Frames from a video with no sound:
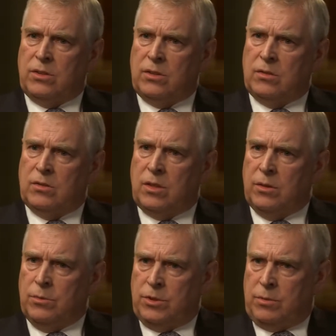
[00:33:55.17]
So
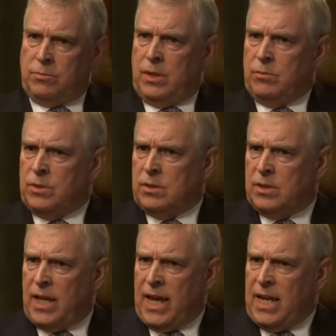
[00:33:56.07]
it was a
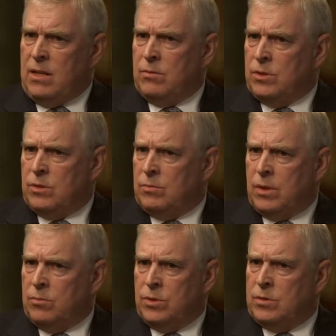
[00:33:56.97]
day.
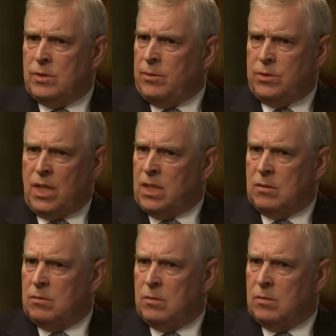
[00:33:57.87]
That was it.